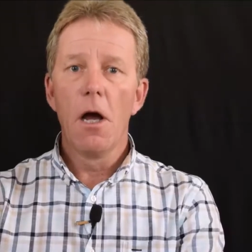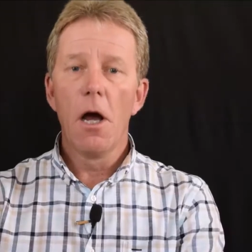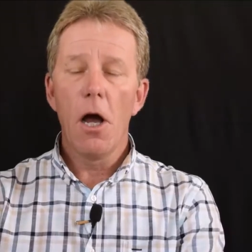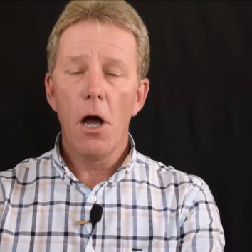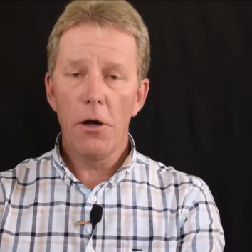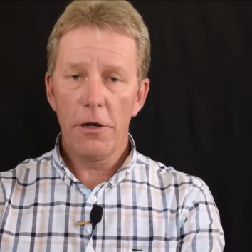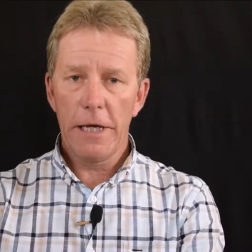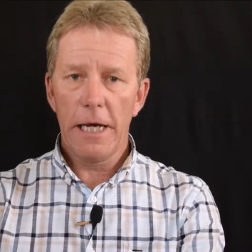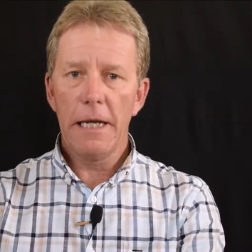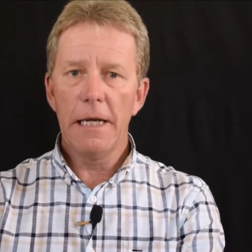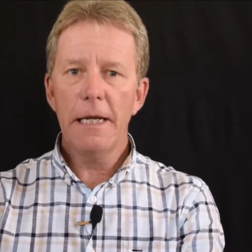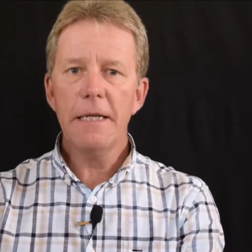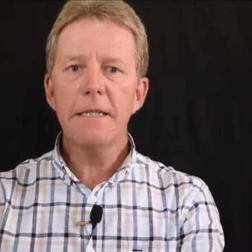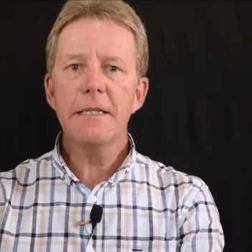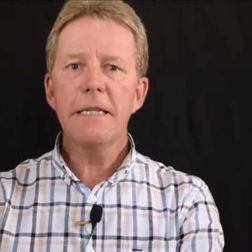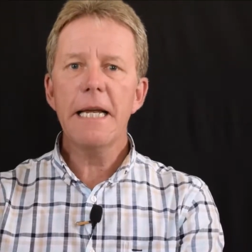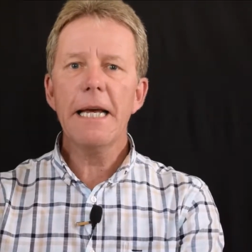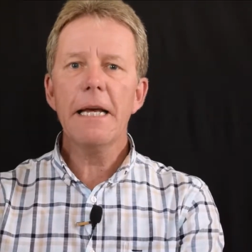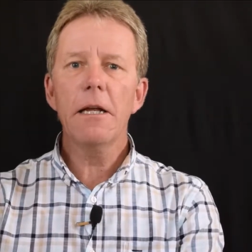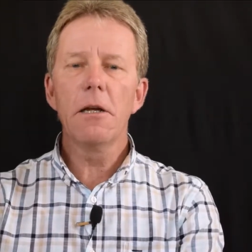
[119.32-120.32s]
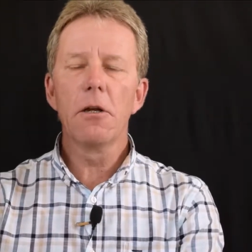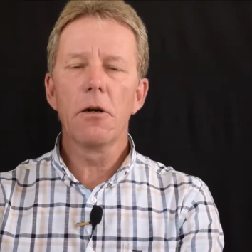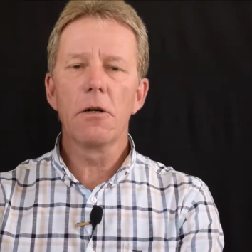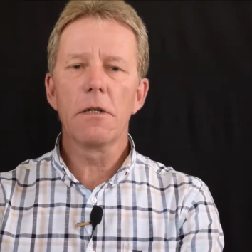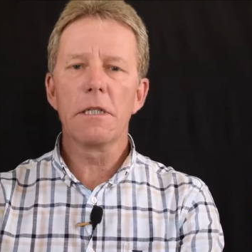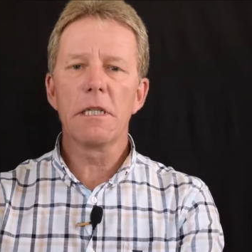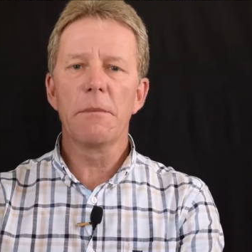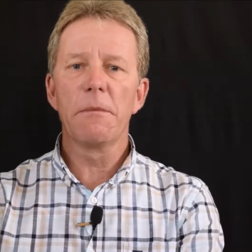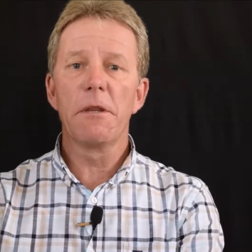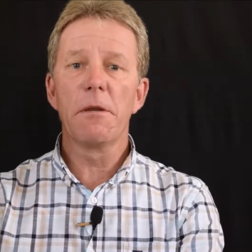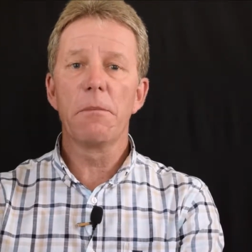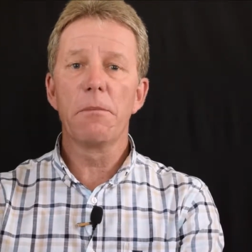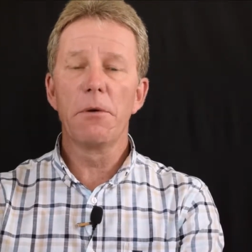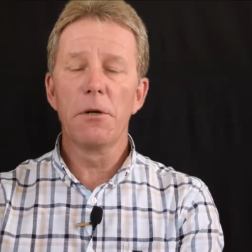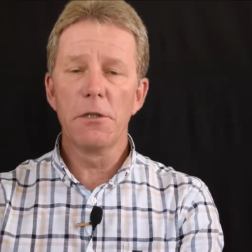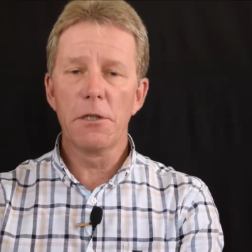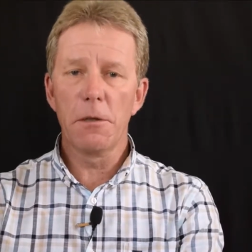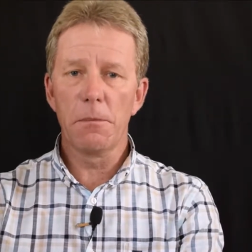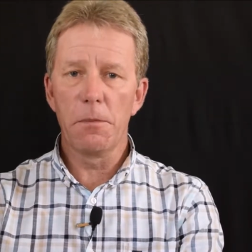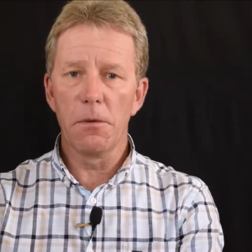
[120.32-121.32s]
Okay, let's take a look at some of the
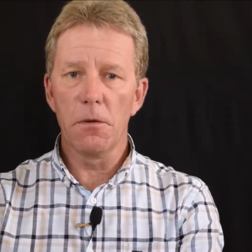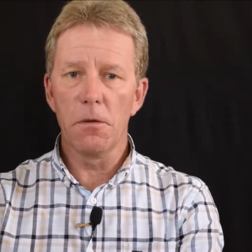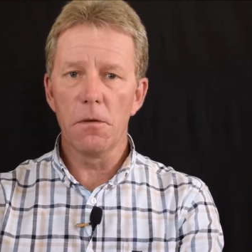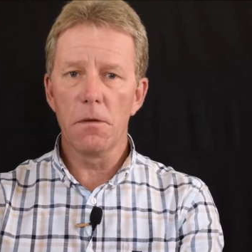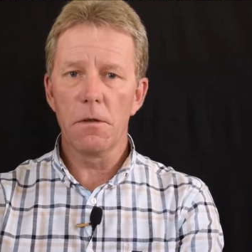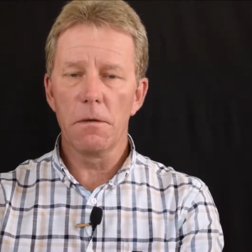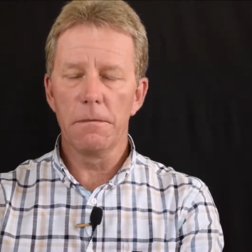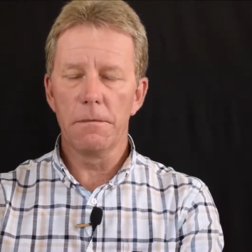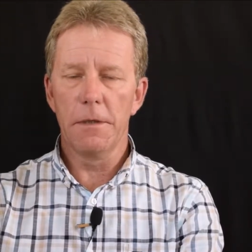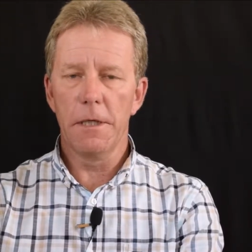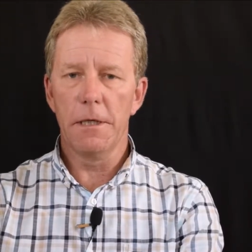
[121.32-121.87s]
principles.